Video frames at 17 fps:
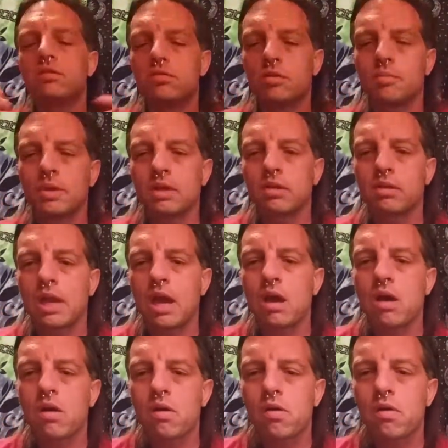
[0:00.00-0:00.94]
Dripping
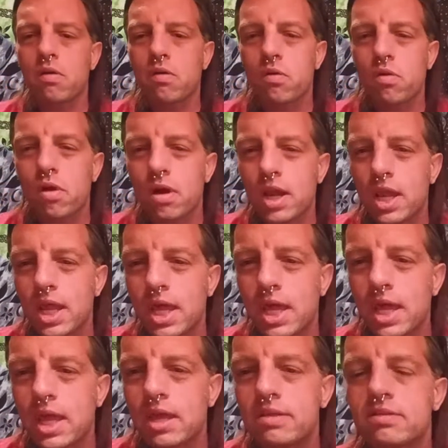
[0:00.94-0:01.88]
down our
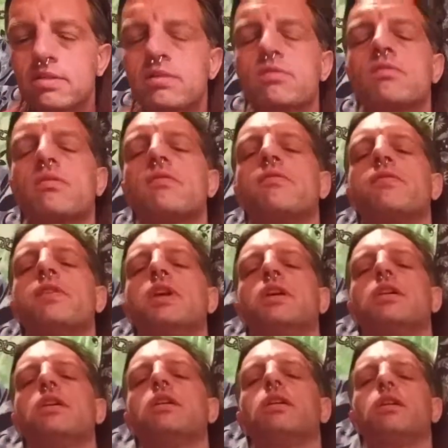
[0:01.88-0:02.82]
legs and to our
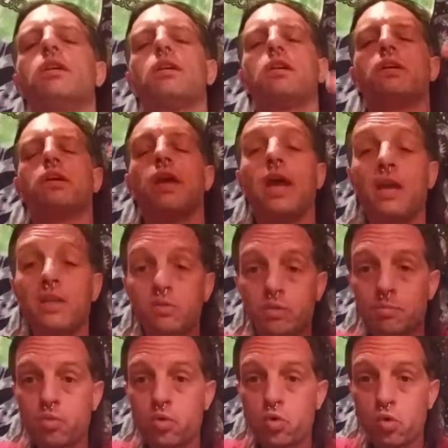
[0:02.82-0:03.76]
feet. As
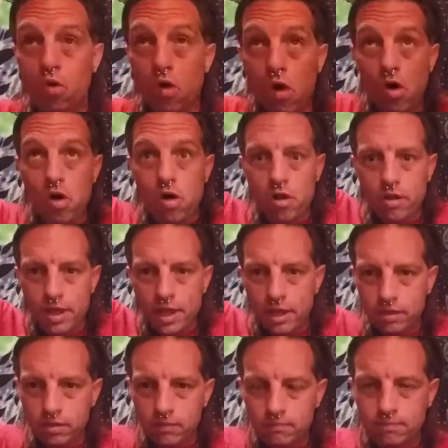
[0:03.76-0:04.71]
we pull all
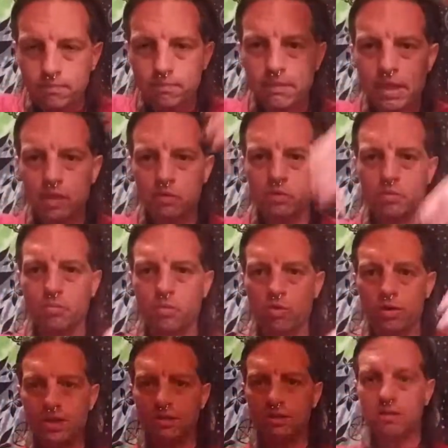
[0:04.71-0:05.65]
that, as we
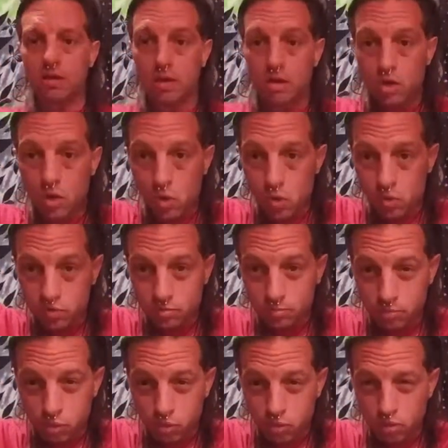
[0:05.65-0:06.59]
breathe in our nose
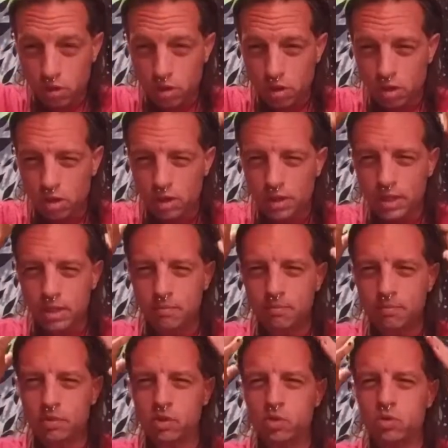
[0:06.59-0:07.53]
and pull all that
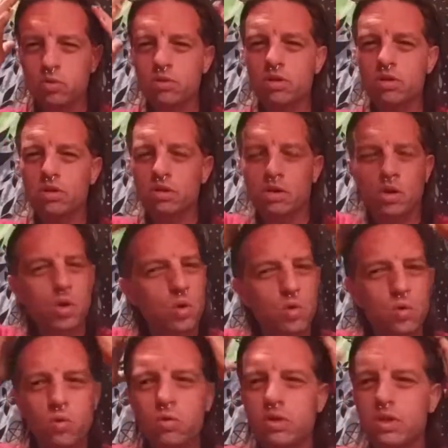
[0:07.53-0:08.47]
lunar
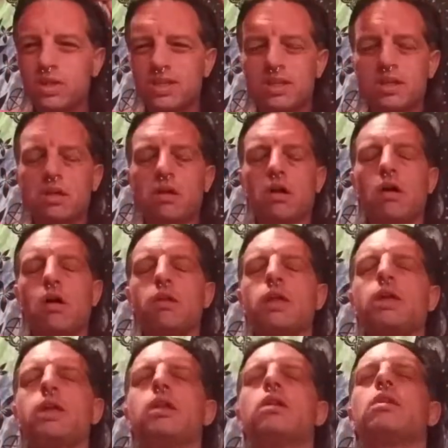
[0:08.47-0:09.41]
gold, and all
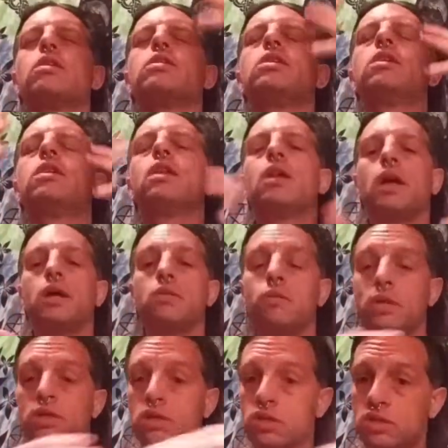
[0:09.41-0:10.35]
that energy that
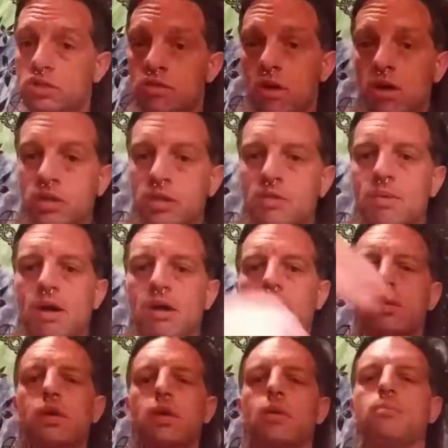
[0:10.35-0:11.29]
we just talked about,
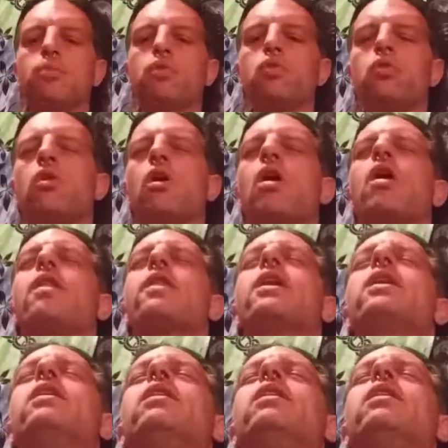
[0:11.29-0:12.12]
pull all that